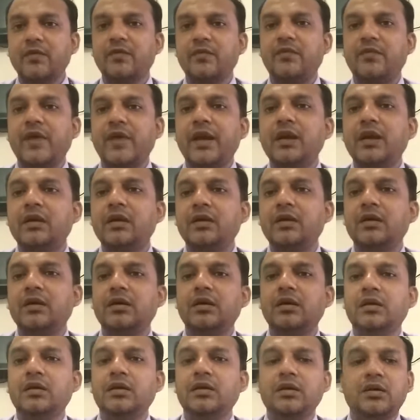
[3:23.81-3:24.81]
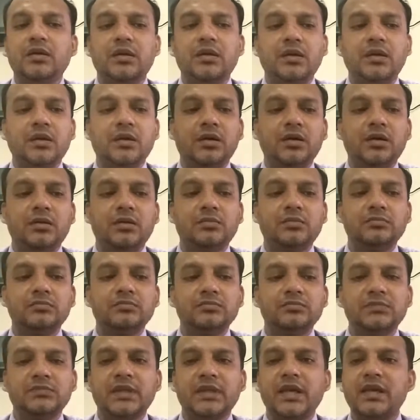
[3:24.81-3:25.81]
When
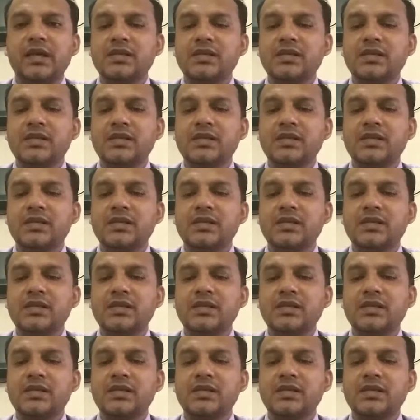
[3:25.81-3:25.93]
there